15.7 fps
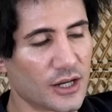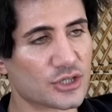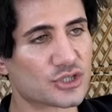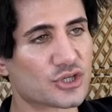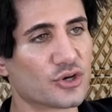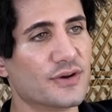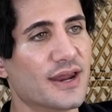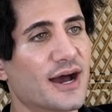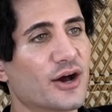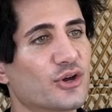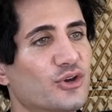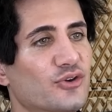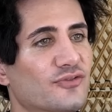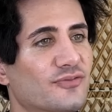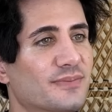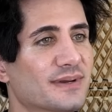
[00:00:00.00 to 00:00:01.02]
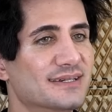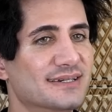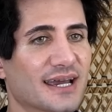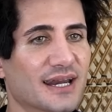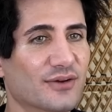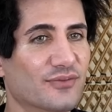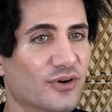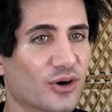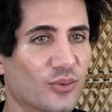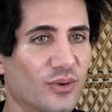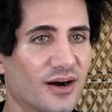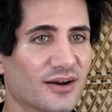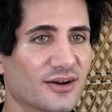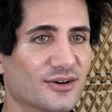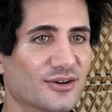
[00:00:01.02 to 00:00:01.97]
So now you've been dating for a
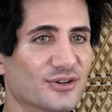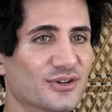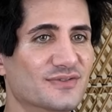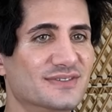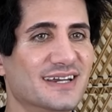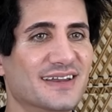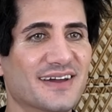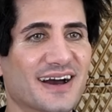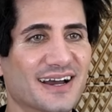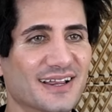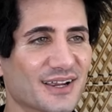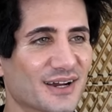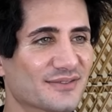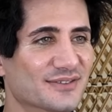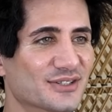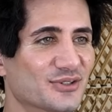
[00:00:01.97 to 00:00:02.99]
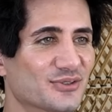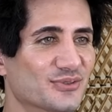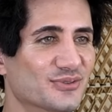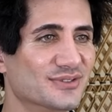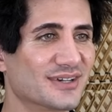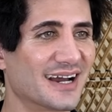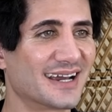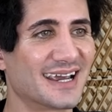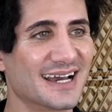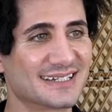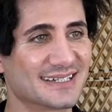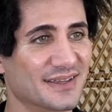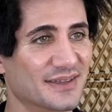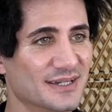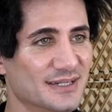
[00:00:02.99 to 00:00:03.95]
while. You've said the I love yous, I
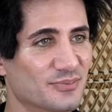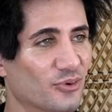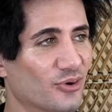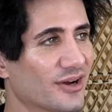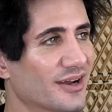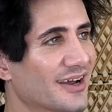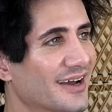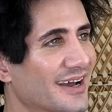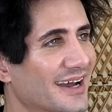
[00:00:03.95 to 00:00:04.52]
guess, at this point.